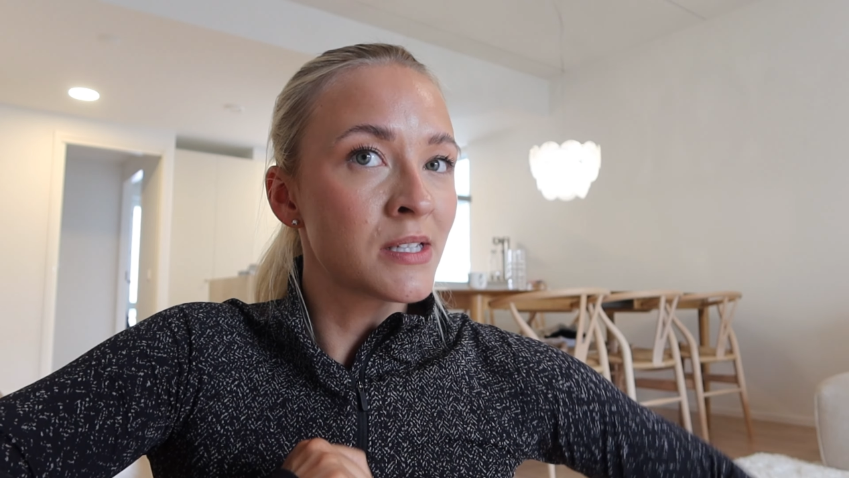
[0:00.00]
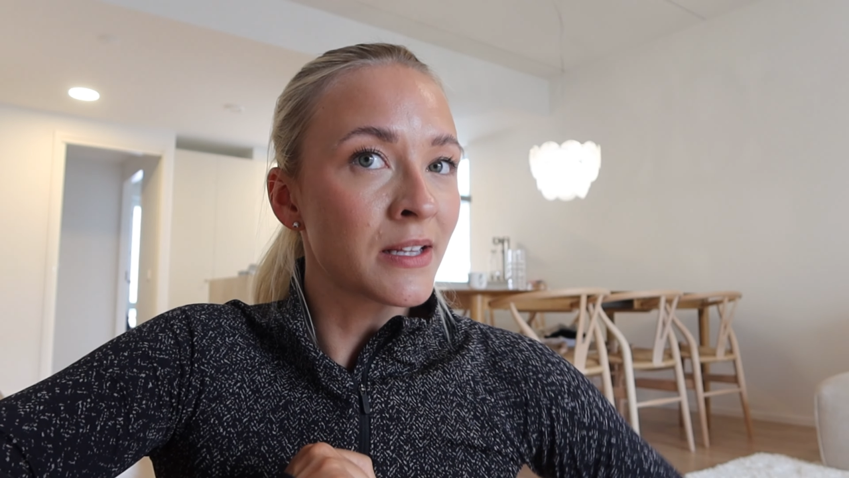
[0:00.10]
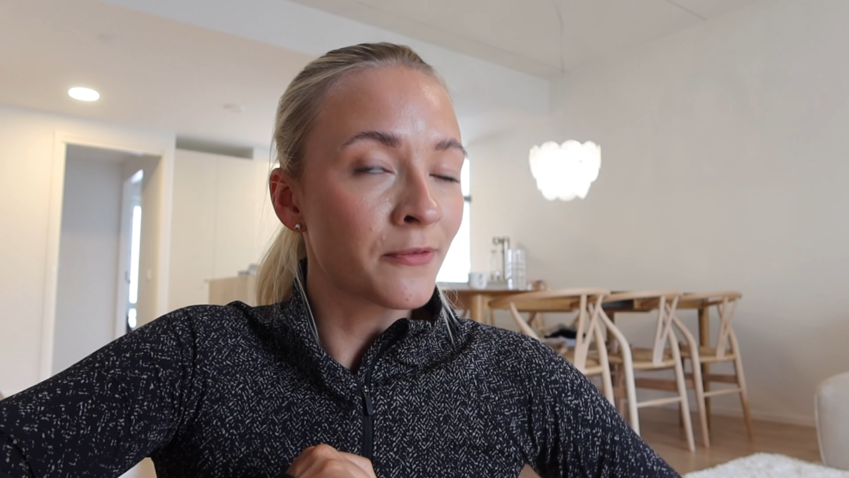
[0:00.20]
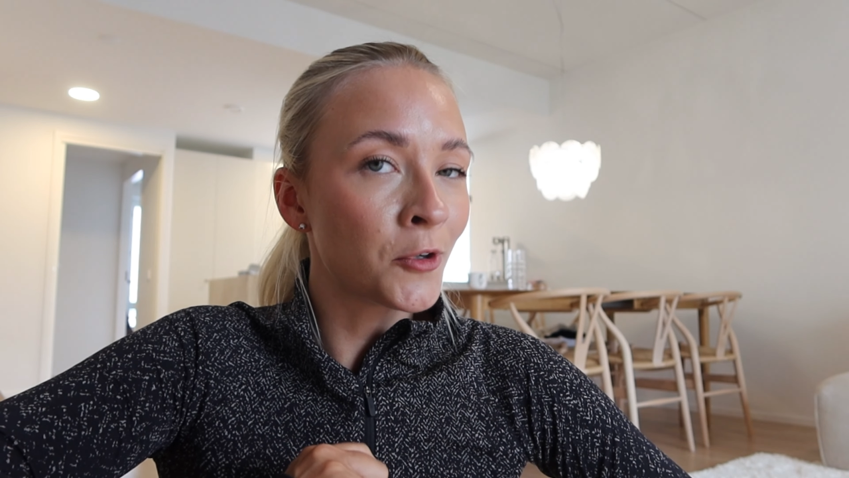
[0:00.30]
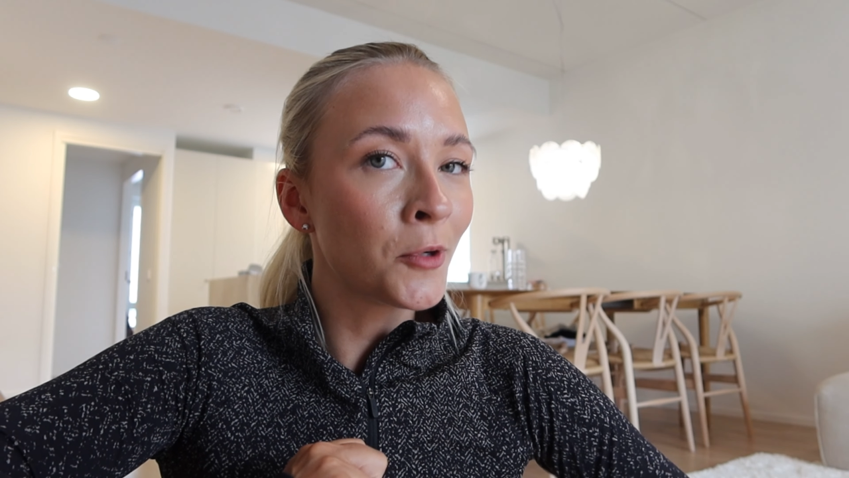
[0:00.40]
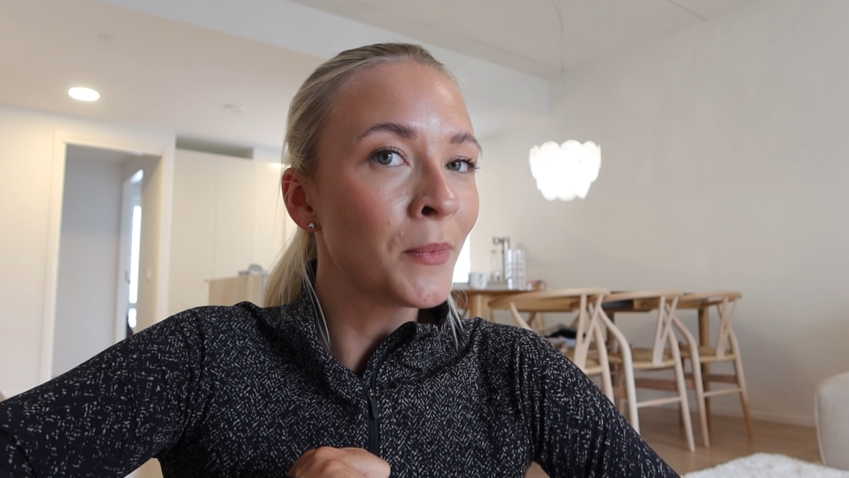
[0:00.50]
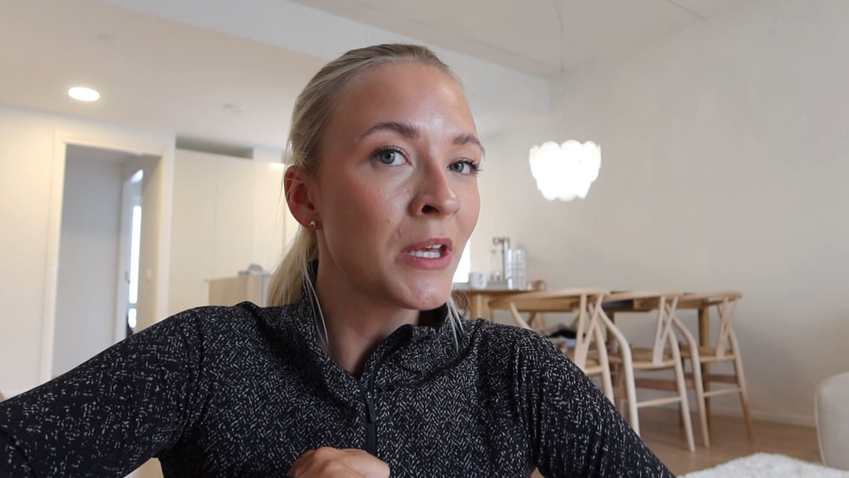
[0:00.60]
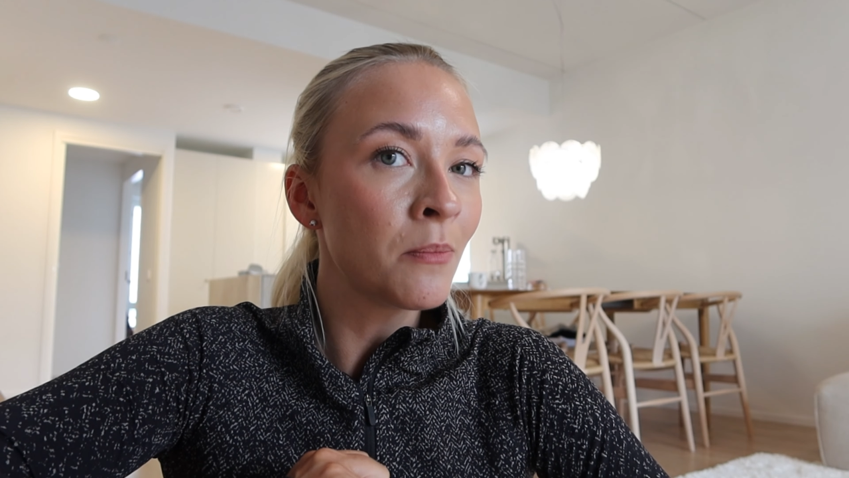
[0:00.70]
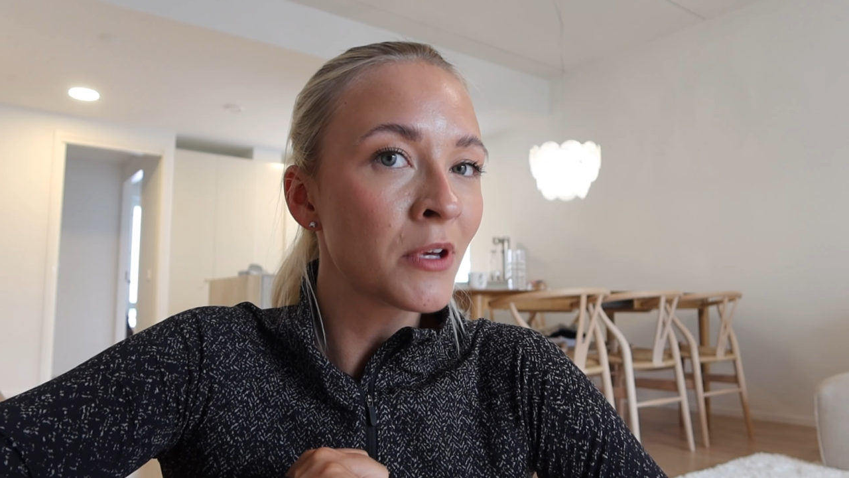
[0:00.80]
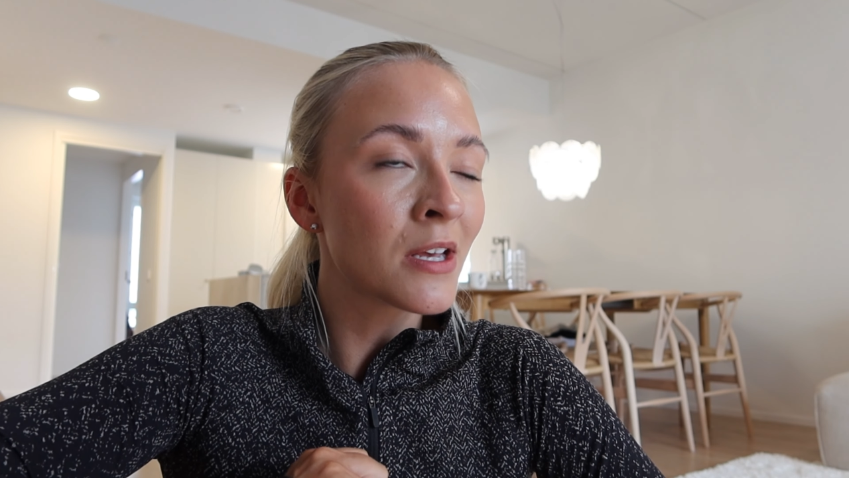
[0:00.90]
not for
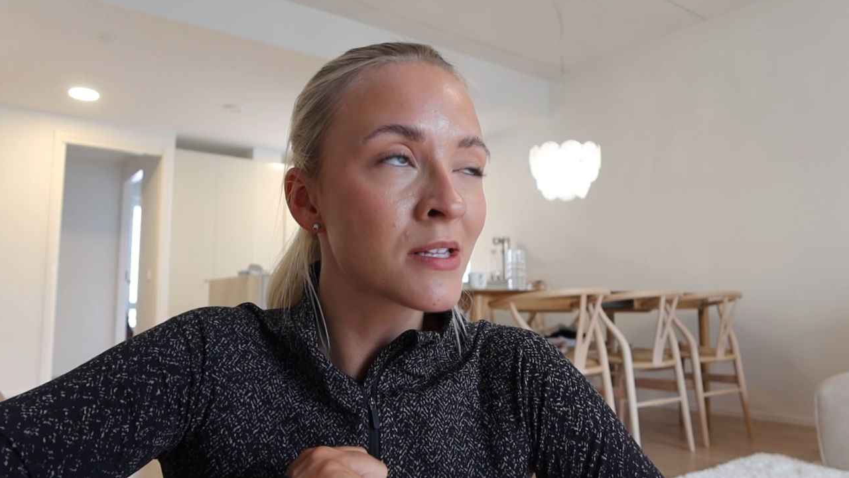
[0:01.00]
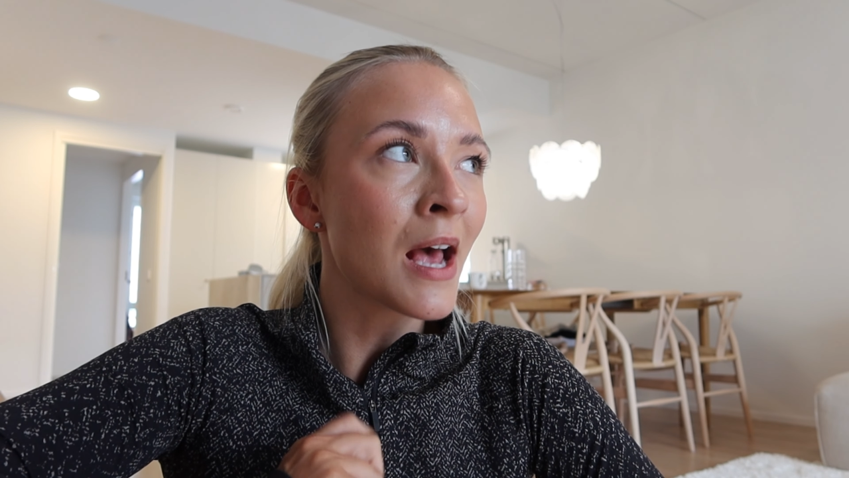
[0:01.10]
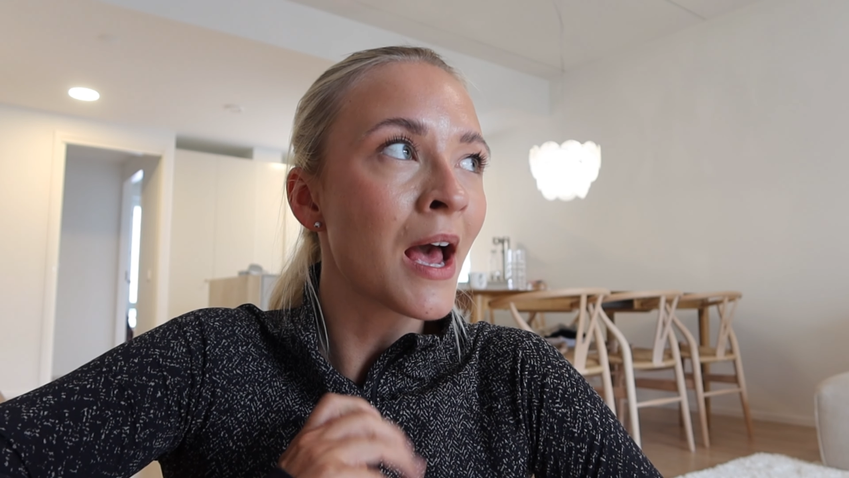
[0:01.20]
me because